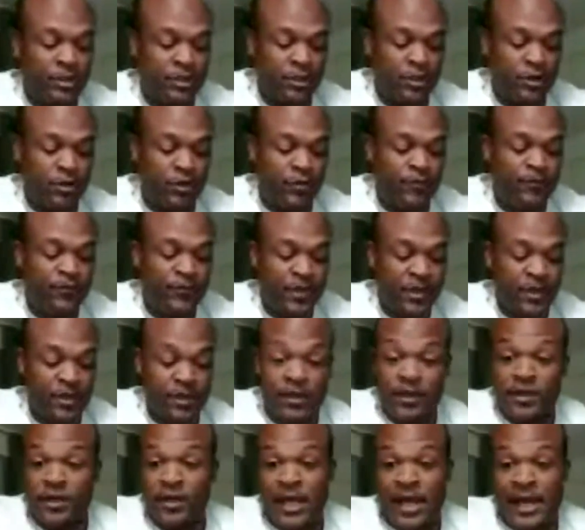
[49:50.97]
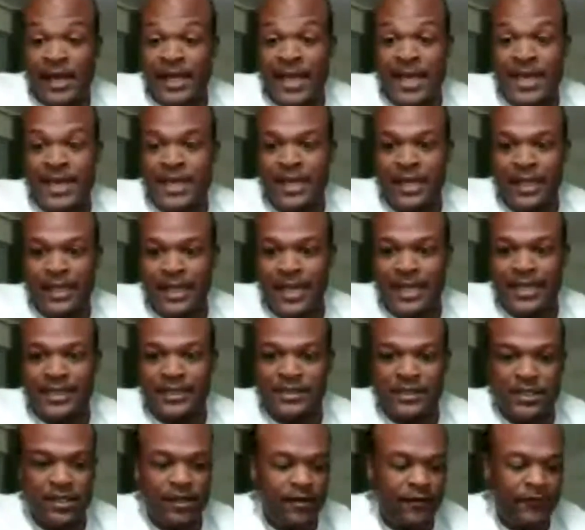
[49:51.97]
so I can't get a lot of
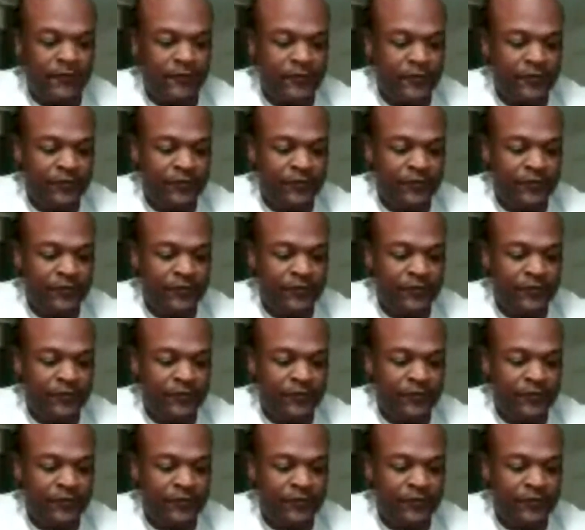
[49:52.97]
stuff,